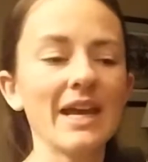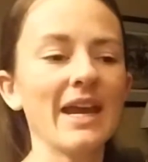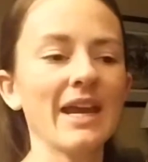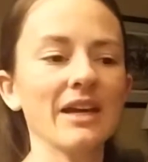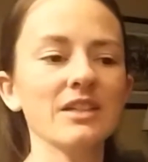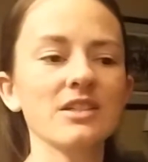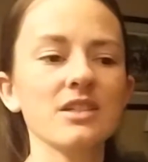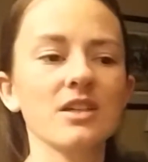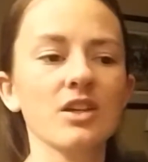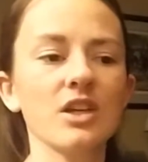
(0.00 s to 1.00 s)
And
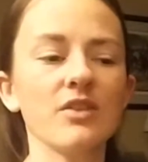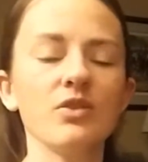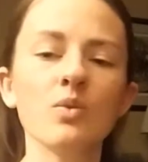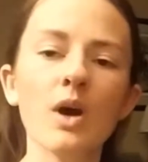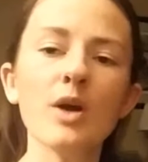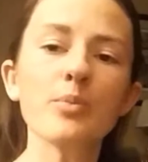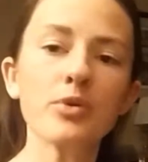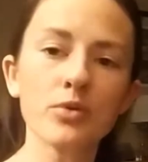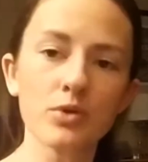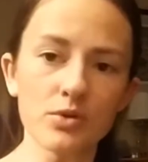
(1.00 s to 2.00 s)
if you want
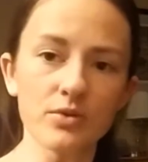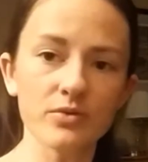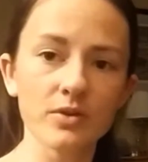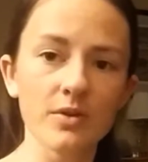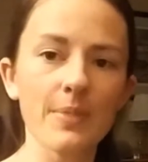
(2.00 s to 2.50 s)
proof